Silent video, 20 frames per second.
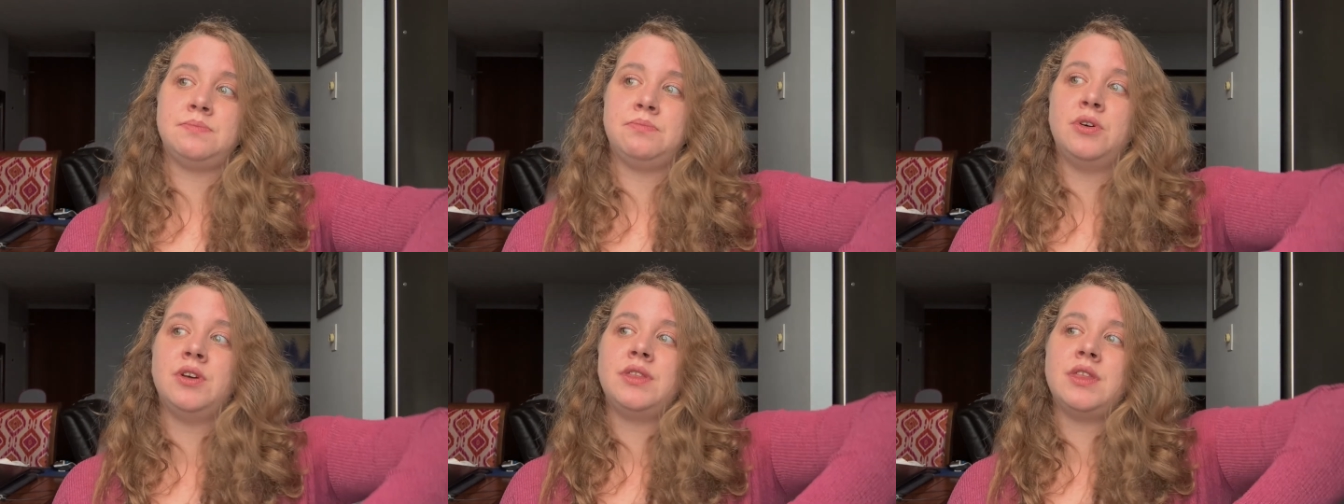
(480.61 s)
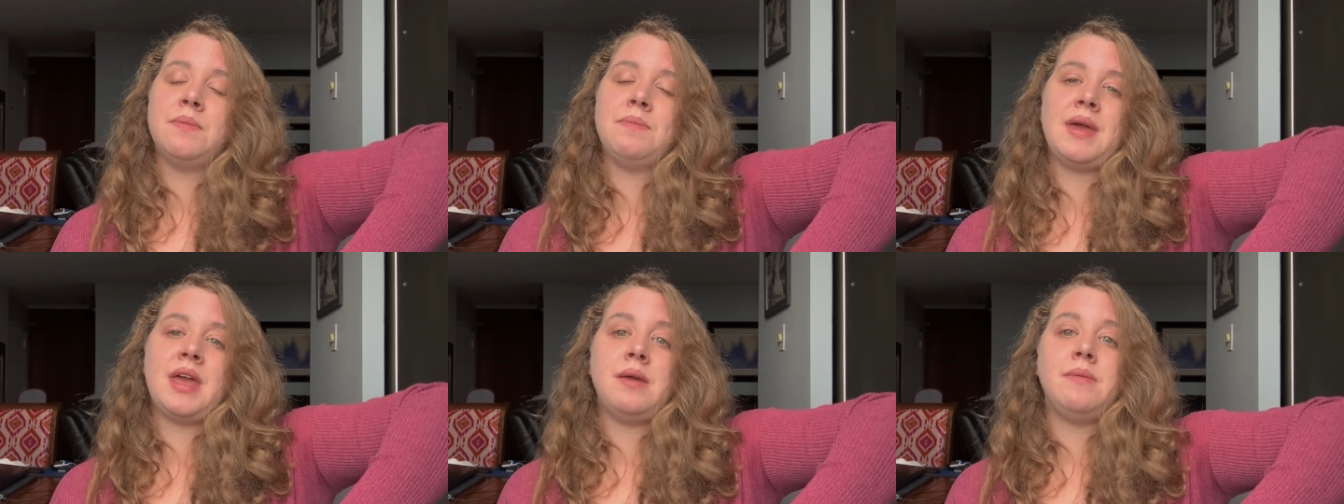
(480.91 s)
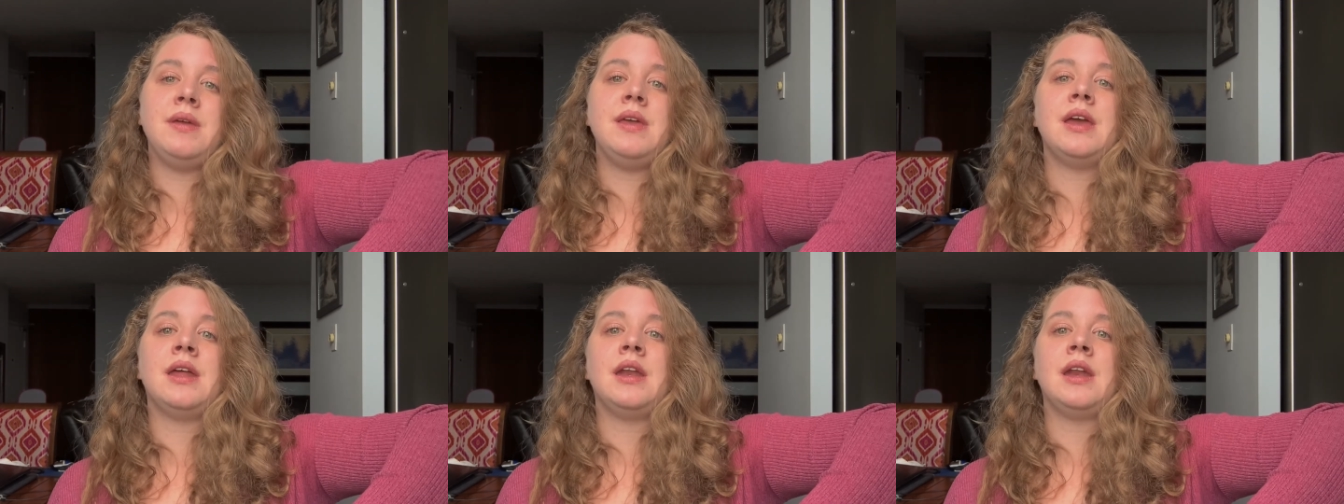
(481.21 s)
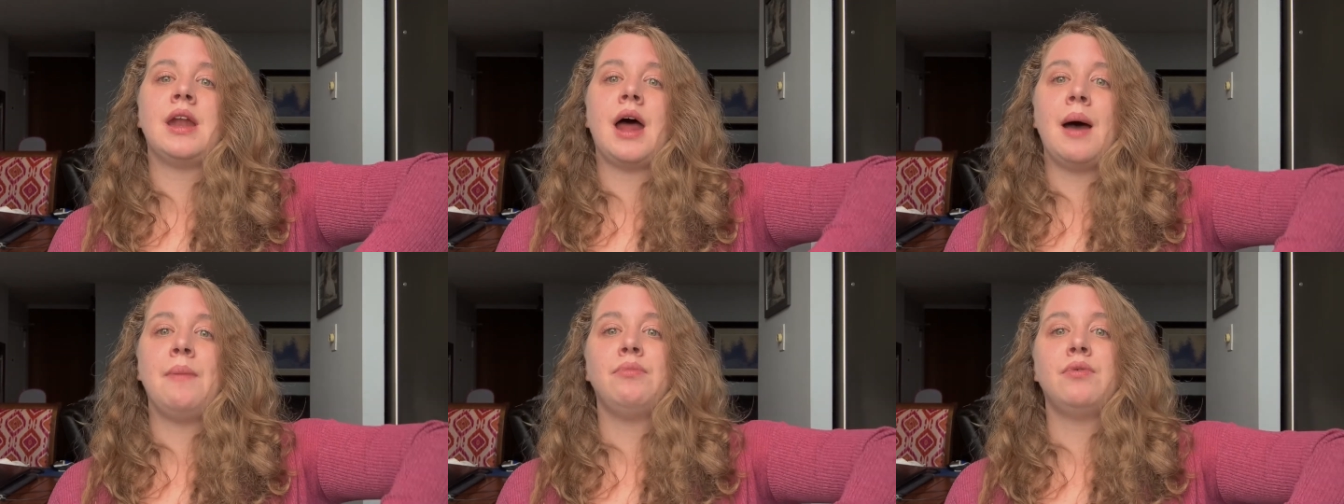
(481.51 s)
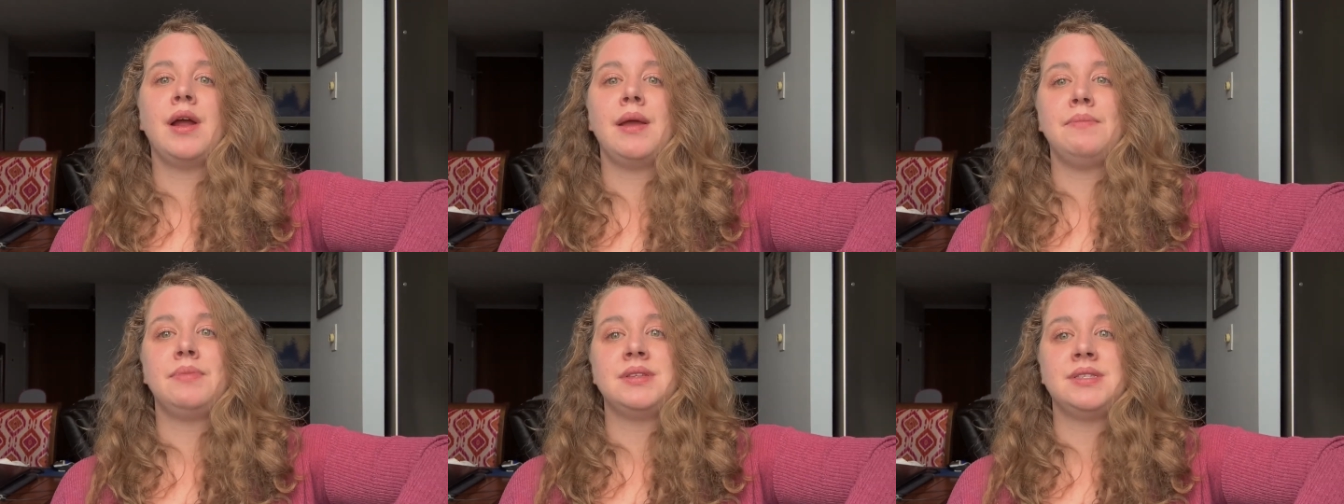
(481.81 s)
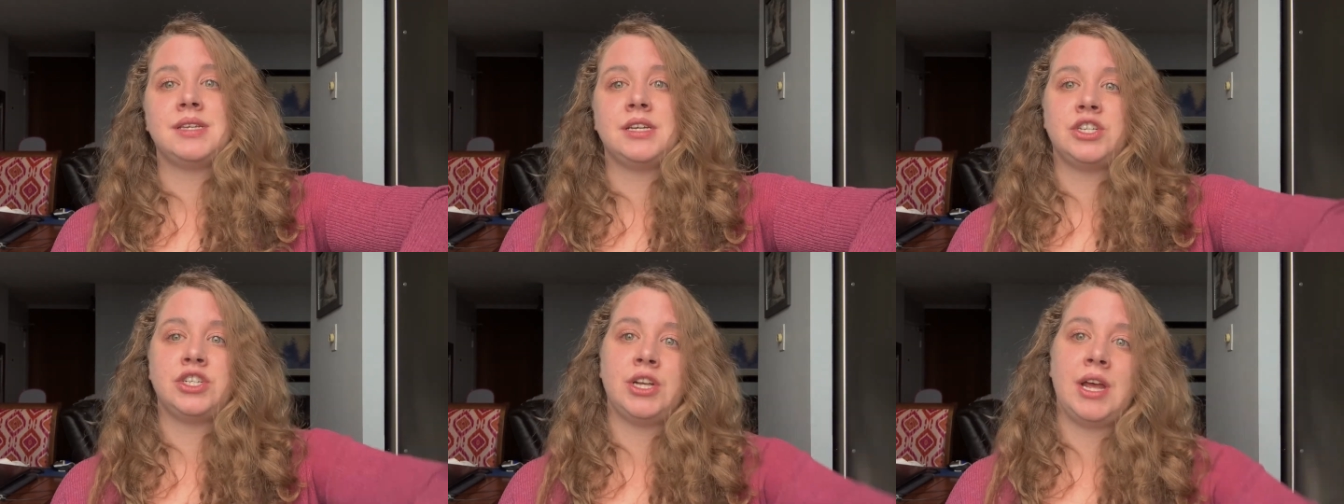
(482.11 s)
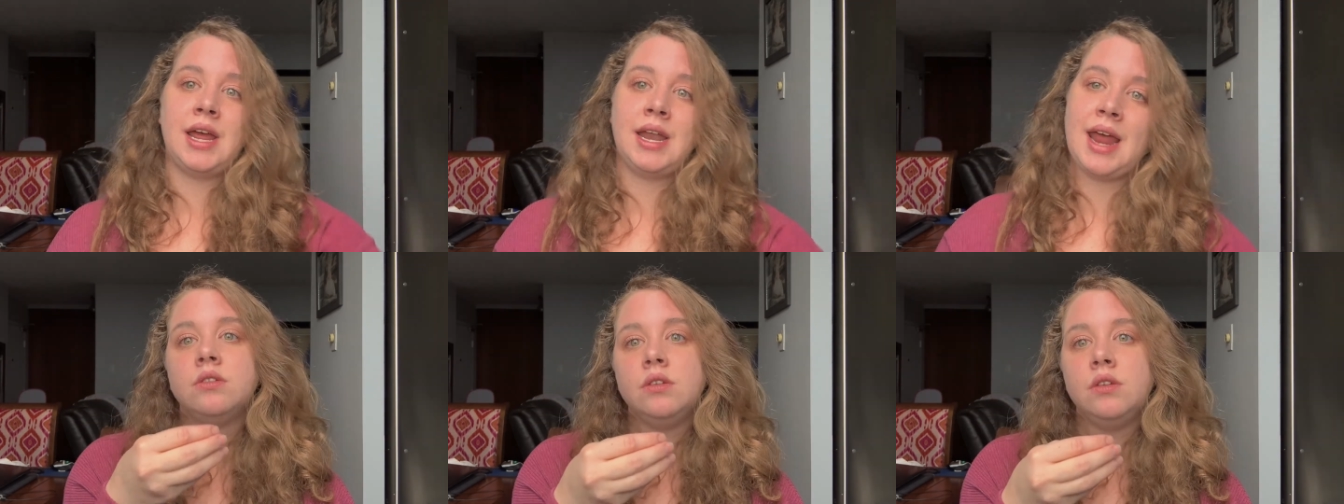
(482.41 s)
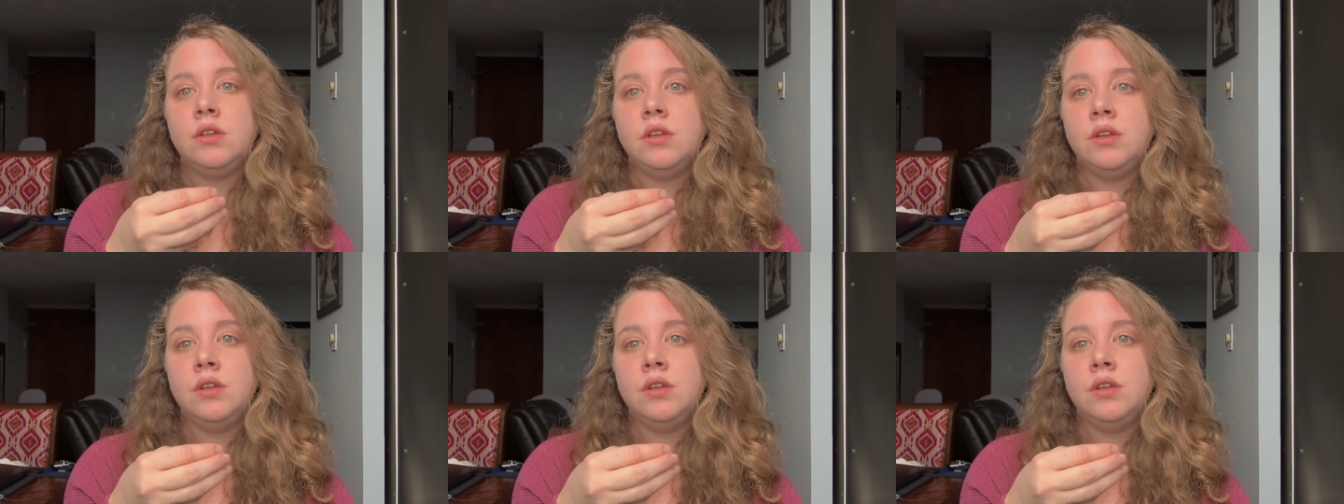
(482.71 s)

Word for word: put the baby in an upright position,